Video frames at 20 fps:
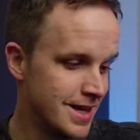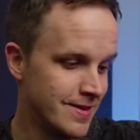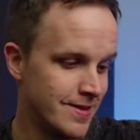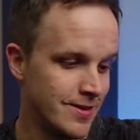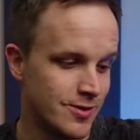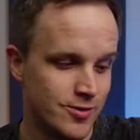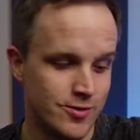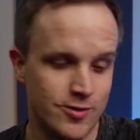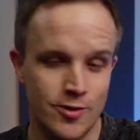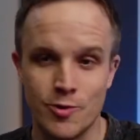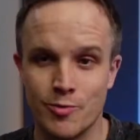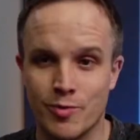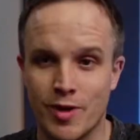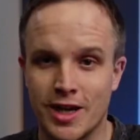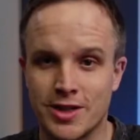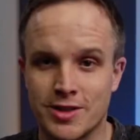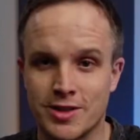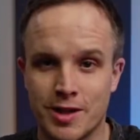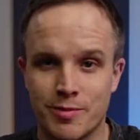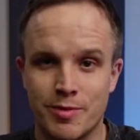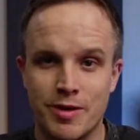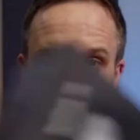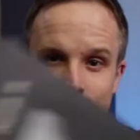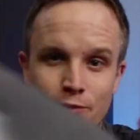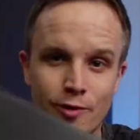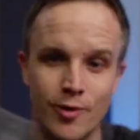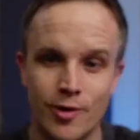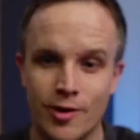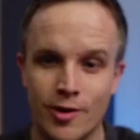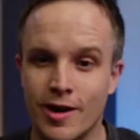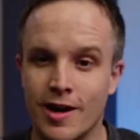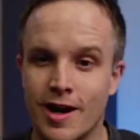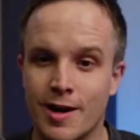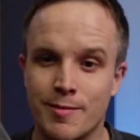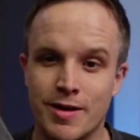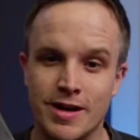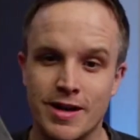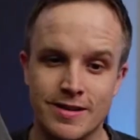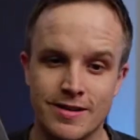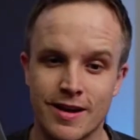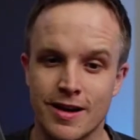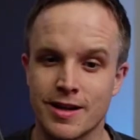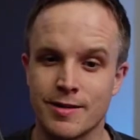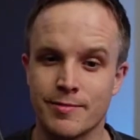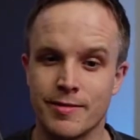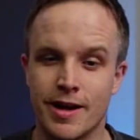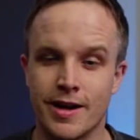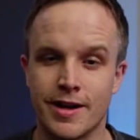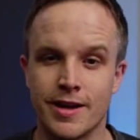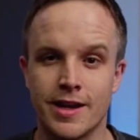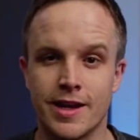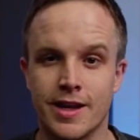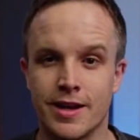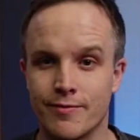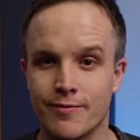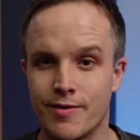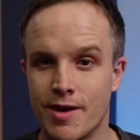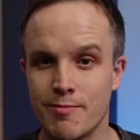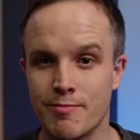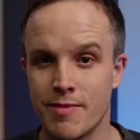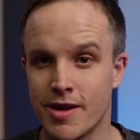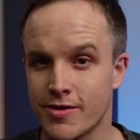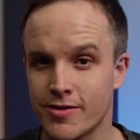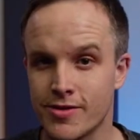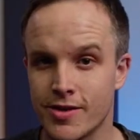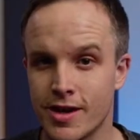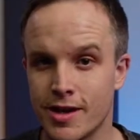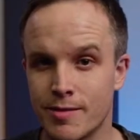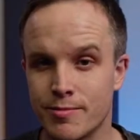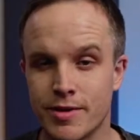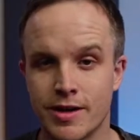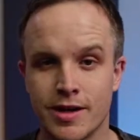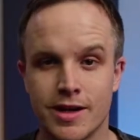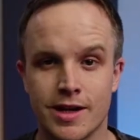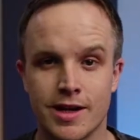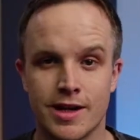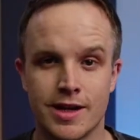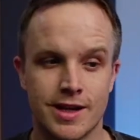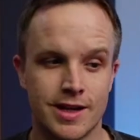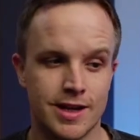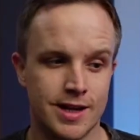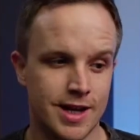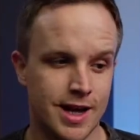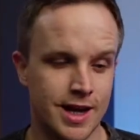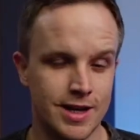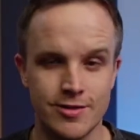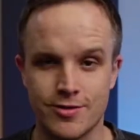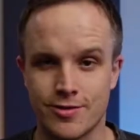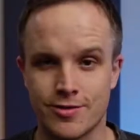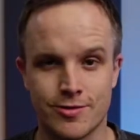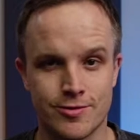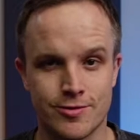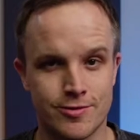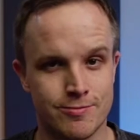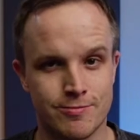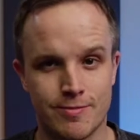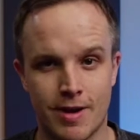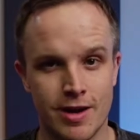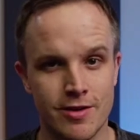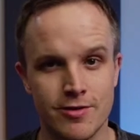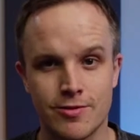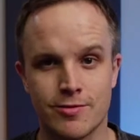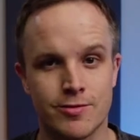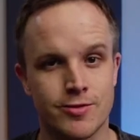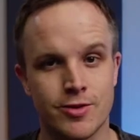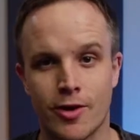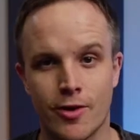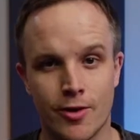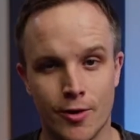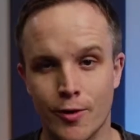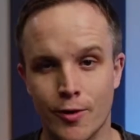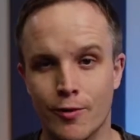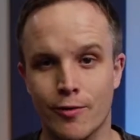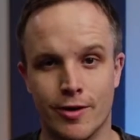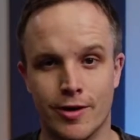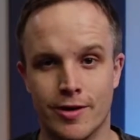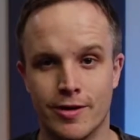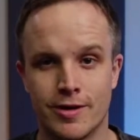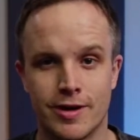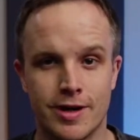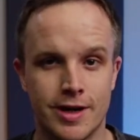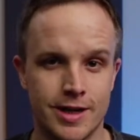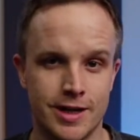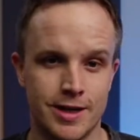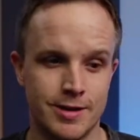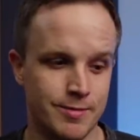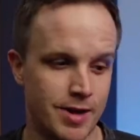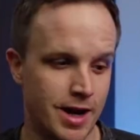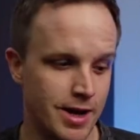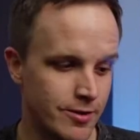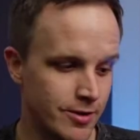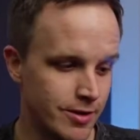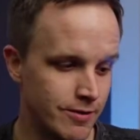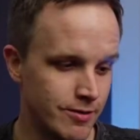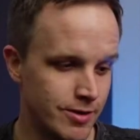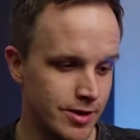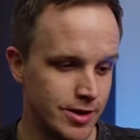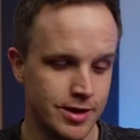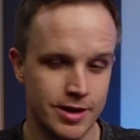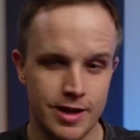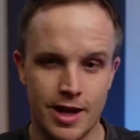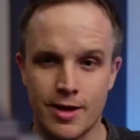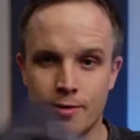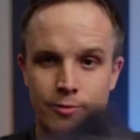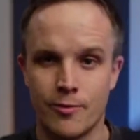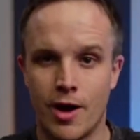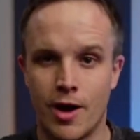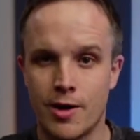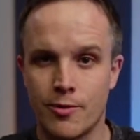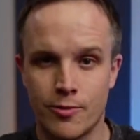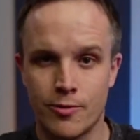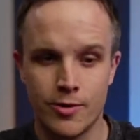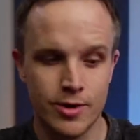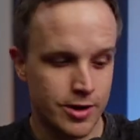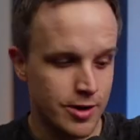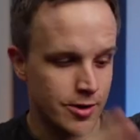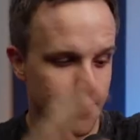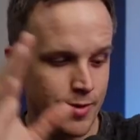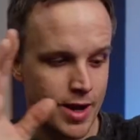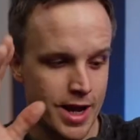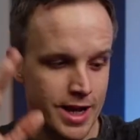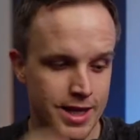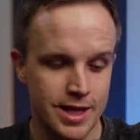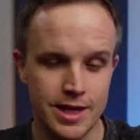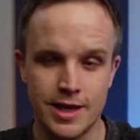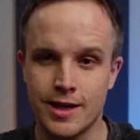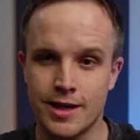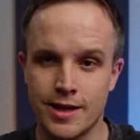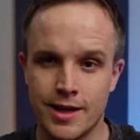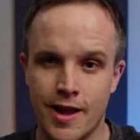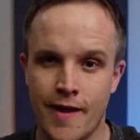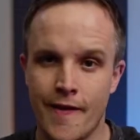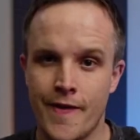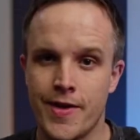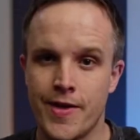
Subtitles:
This Zoom PodTrack P4, I might talk about it, and if I mess up, I just start over. I don't want to go back in.